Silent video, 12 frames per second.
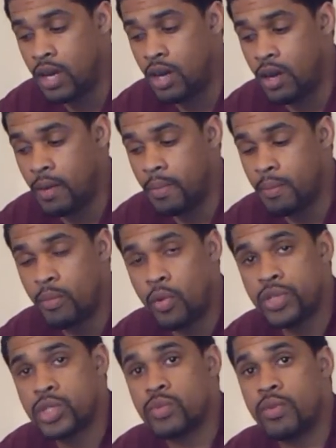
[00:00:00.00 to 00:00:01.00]

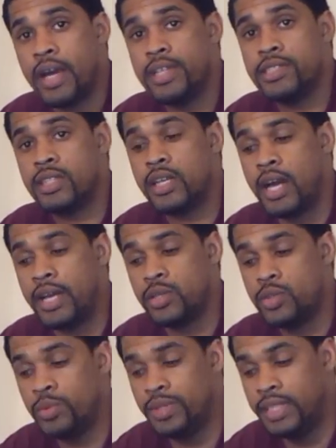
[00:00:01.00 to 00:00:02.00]
Moisturizing I
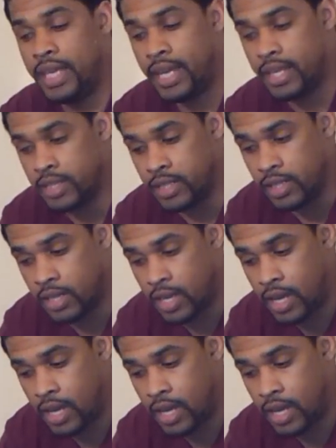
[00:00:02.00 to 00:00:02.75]
do daily,